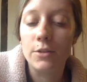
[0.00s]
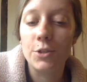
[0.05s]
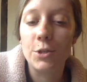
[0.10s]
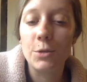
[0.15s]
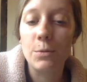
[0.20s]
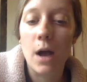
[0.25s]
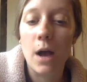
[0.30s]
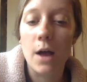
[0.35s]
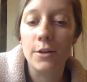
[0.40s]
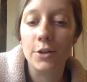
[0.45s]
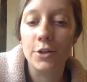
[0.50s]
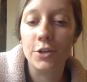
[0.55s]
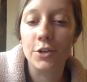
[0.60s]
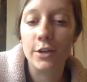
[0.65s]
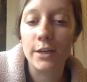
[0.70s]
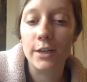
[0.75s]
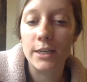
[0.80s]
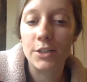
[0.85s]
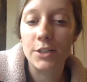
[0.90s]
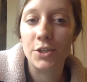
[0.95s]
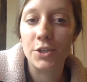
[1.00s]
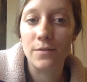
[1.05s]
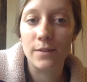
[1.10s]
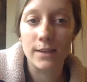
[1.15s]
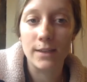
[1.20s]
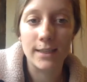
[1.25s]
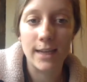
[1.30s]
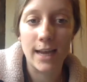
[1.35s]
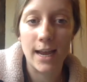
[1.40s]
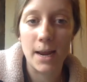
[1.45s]
Do other trees do the
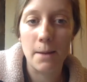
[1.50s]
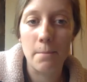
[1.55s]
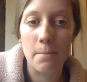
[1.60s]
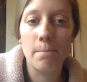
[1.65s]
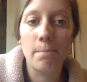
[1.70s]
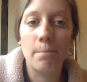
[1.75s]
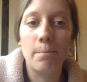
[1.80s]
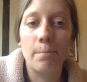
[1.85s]
same?